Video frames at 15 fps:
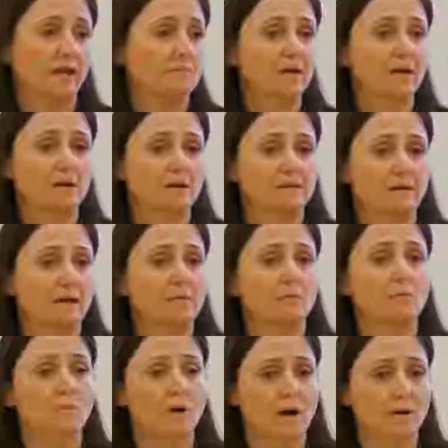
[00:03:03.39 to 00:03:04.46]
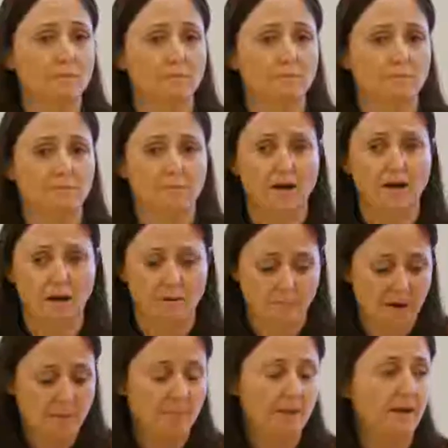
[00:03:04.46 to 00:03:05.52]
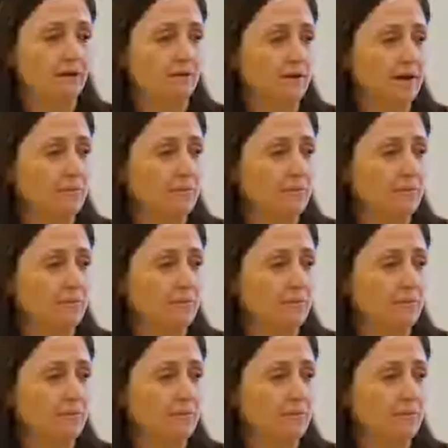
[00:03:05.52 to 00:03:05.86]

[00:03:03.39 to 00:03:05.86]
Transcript: And because on my panel,